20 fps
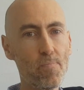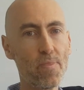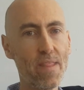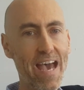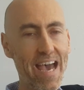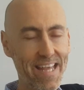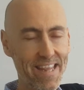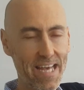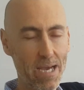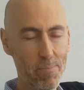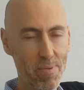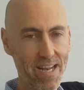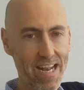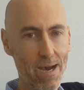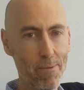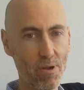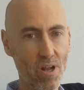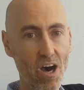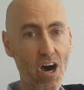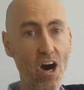had they been
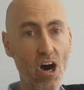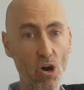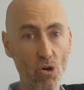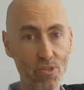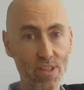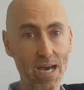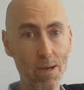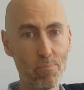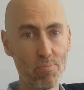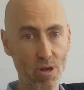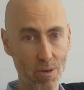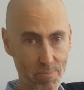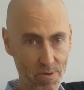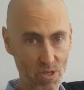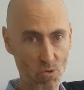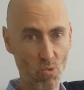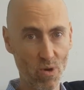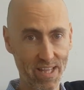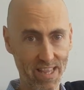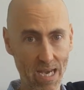able to hold that
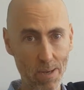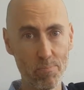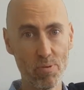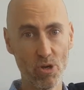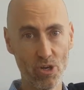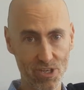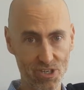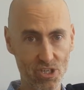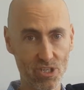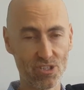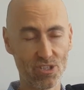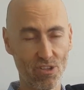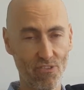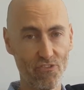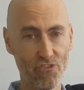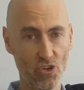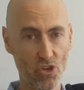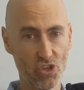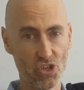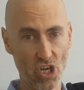property when they purchased the
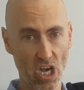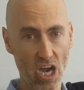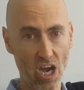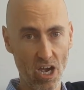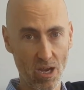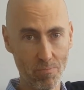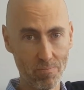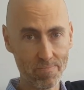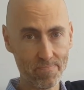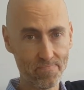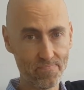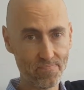future home.